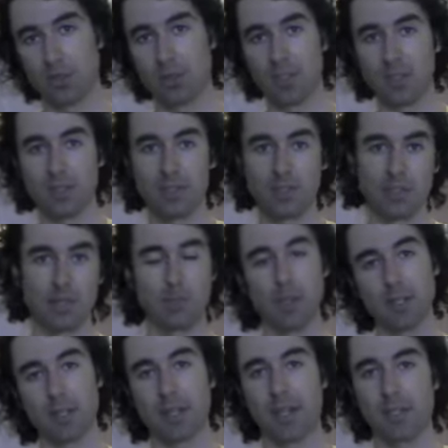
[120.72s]
2 years since I
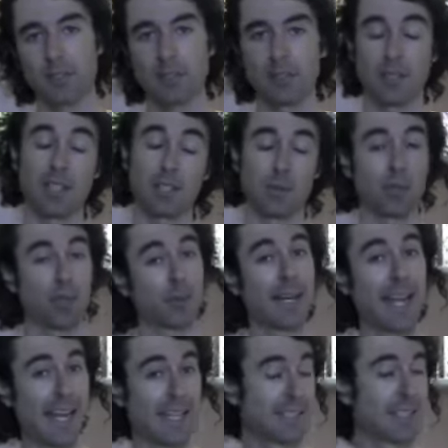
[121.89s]
bought the house, so actually it was only
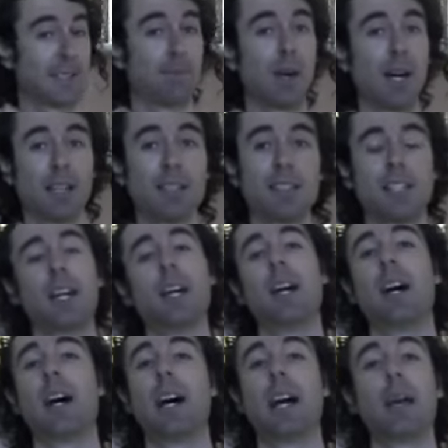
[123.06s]
about 18 months,
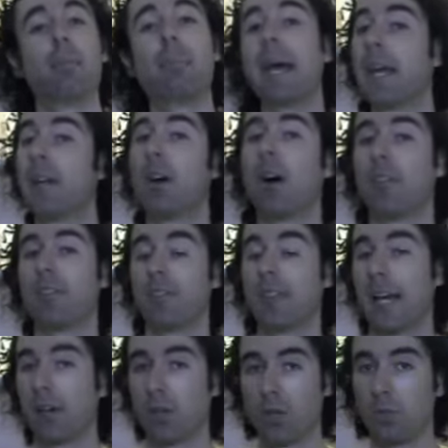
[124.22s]
I paid off
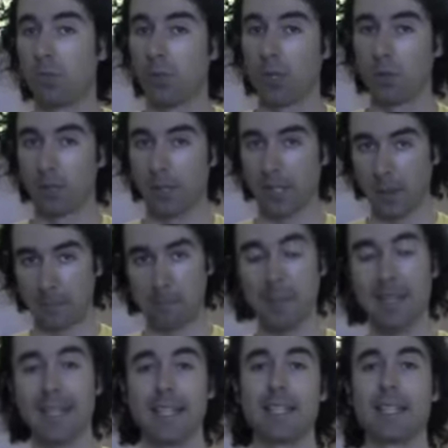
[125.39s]
that home loan
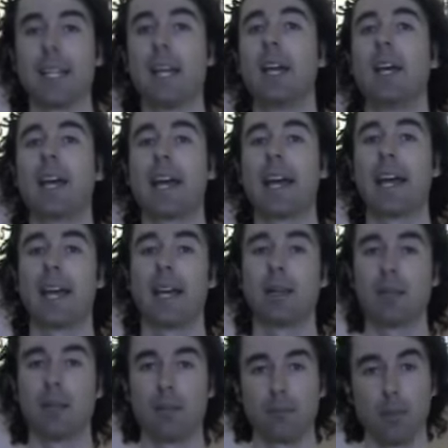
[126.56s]
completely.
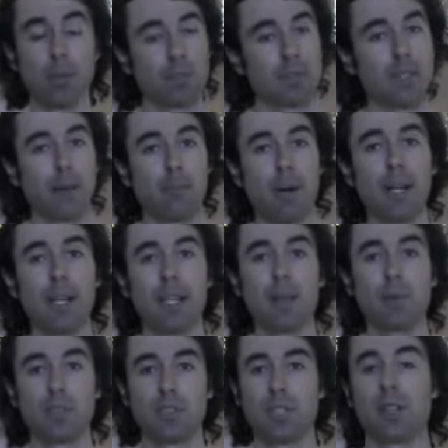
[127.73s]
And most of that money
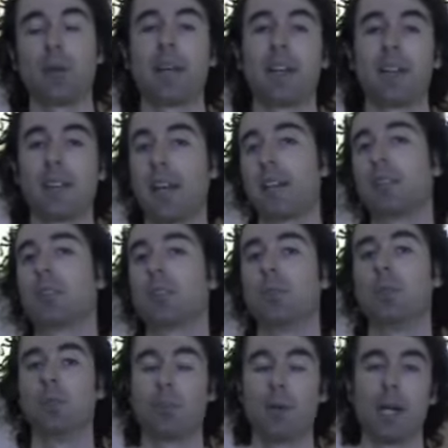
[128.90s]
was generated thanks
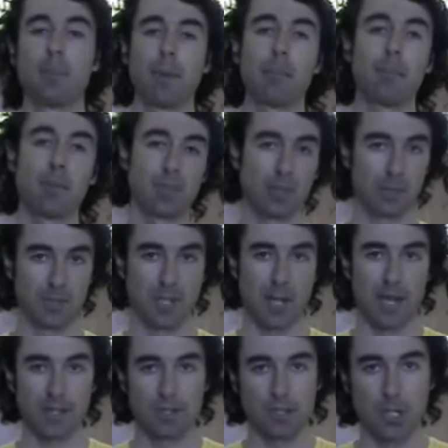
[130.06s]
to my membership
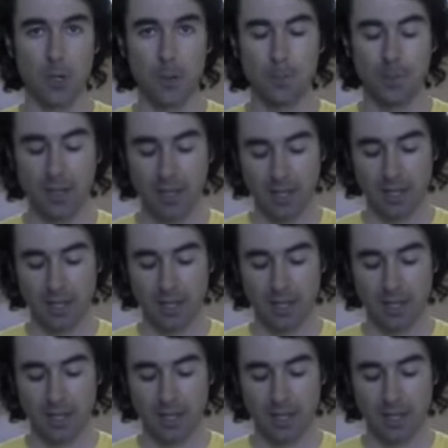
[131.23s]
site. So